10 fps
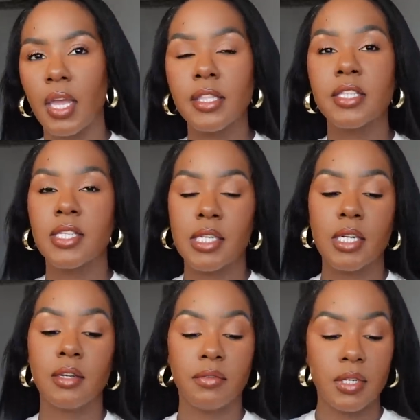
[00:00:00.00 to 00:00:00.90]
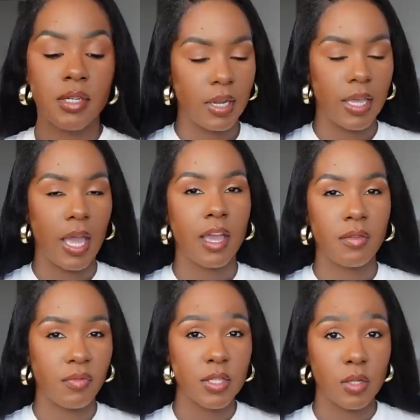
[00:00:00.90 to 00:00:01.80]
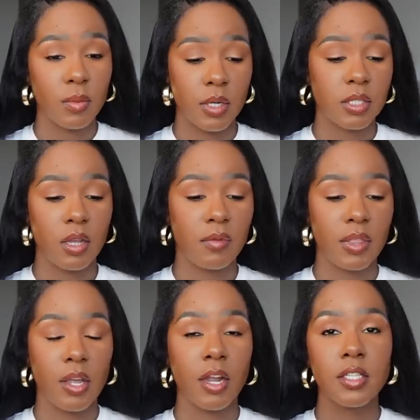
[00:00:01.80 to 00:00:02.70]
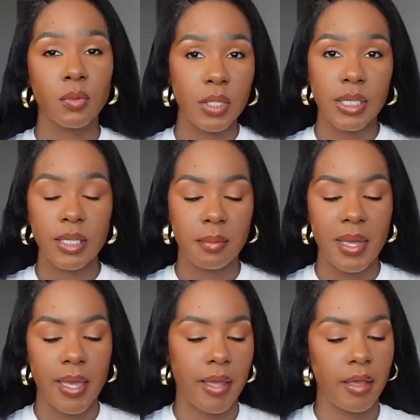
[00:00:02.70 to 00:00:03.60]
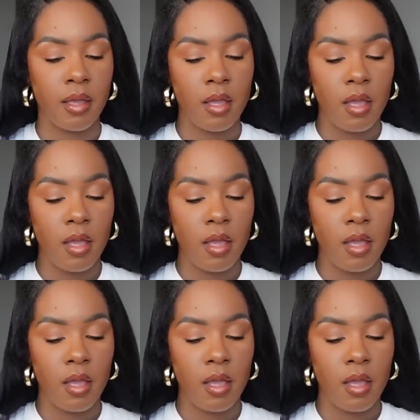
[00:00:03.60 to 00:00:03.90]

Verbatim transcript: It's stuffed, like I can fit so much stuff in there. It's a really good bag.